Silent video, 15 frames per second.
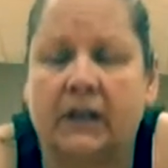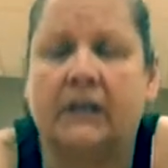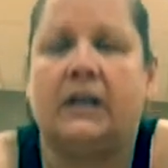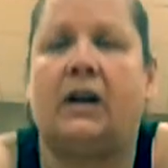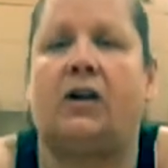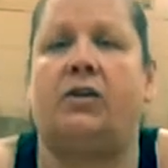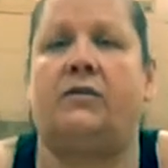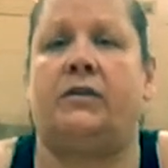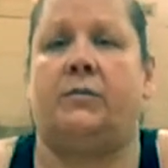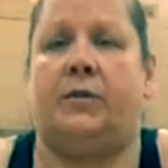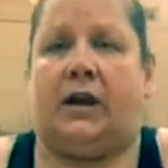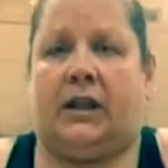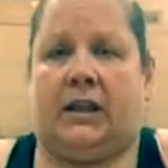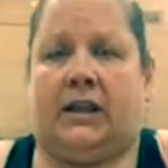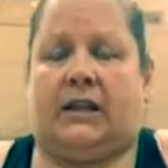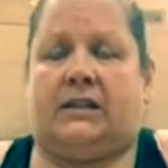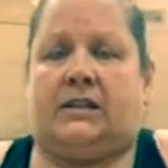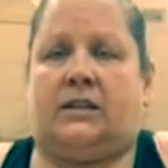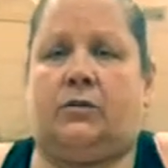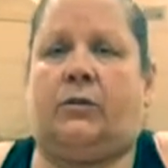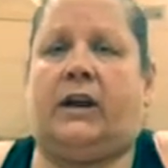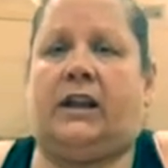Now, if the belly gets
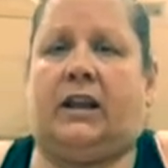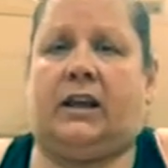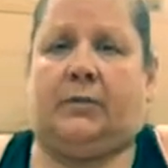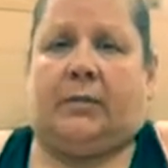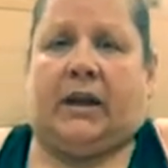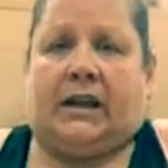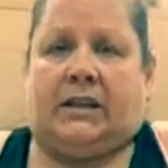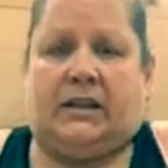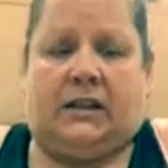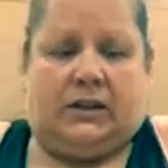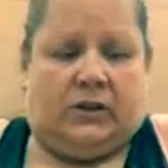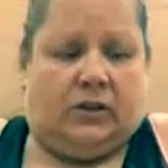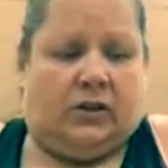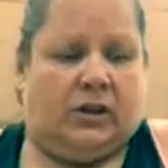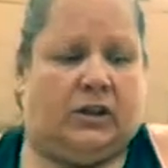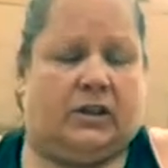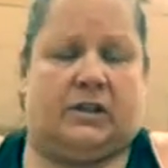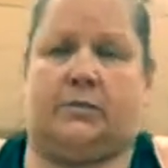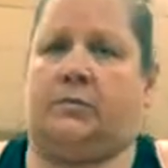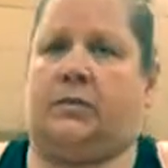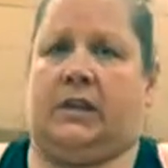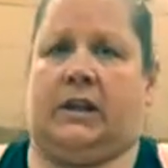in the way like mine does, you can just
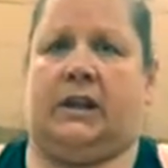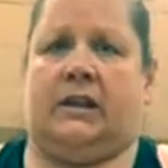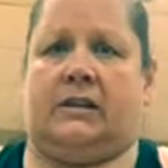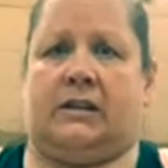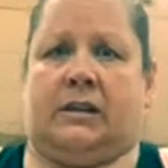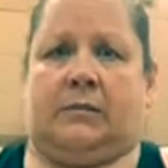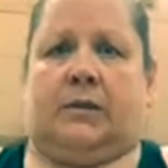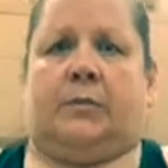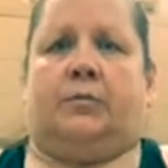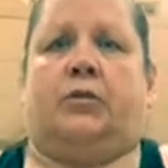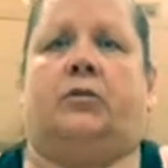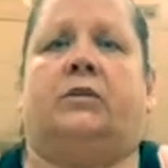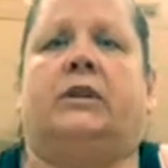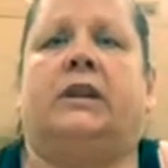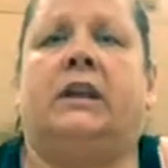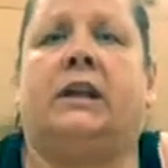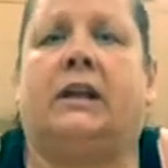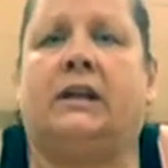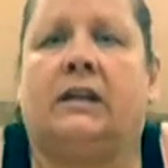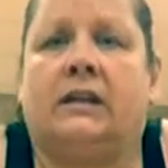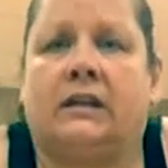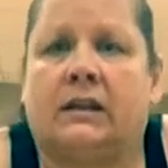simply pull it
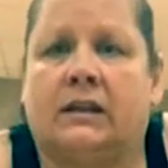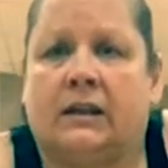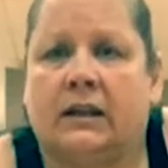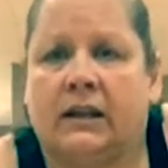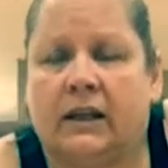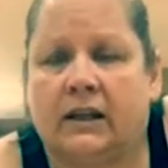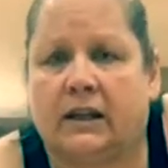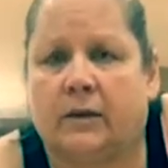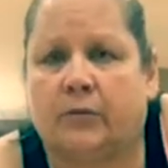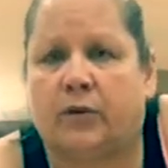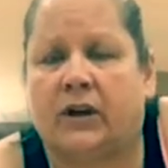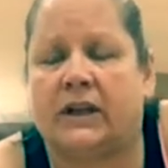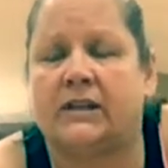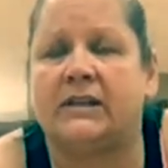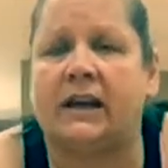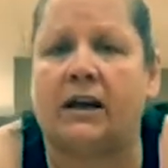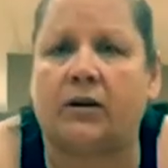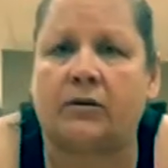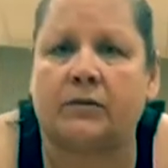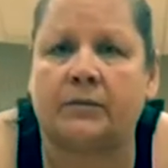in and then bring it down.